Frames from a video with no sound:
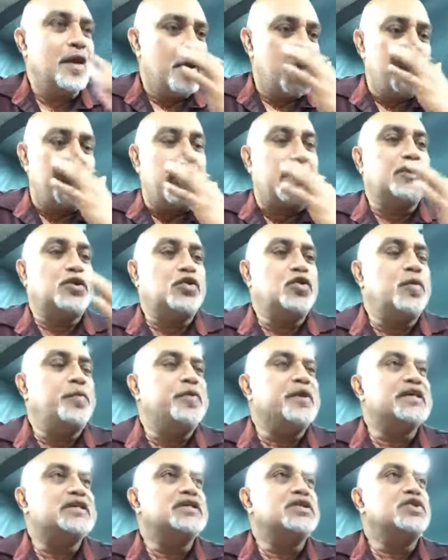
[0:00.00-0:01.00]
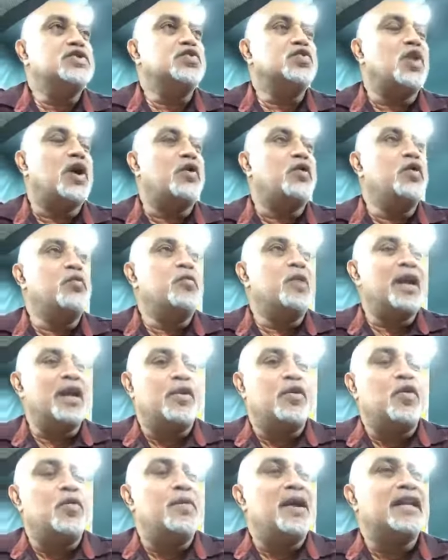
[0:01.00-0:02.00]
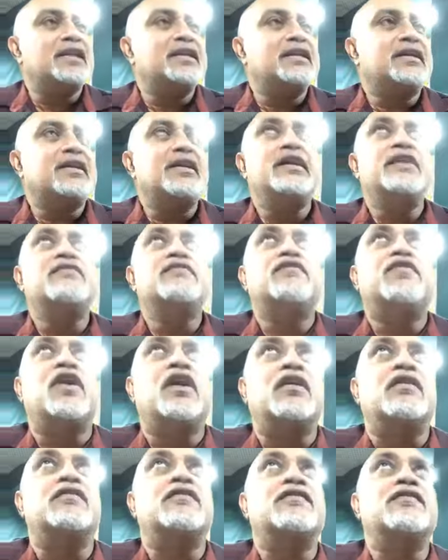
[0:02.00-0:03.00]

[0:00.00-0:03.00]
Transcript: But two persons who are romantically involved